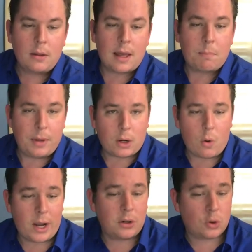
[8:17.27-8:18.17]
that
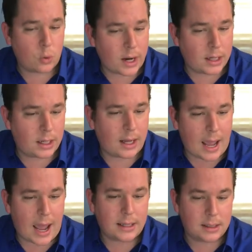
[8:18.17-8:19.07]
Bitcoin trending
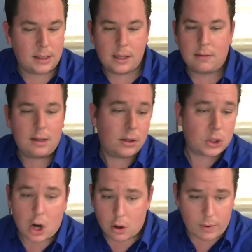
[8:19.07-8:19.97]
at this
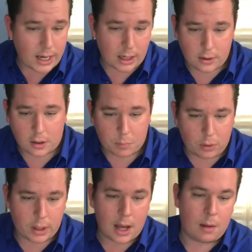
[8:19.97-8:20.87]
chart right here that's
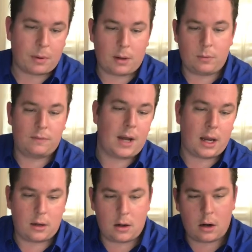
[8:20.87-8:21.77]
pulling up, and we've
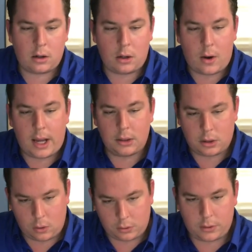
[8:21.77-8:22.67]
gotten our, you know, head and
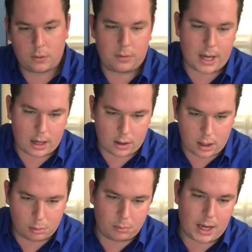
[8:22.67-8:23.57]
shoulders, and we got our
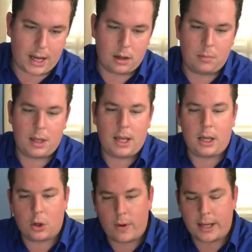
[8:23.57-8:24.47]
double bottom, and then
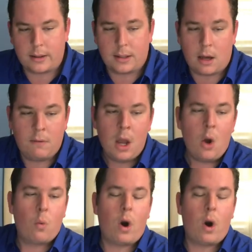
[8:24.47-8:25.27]
it corrects itself.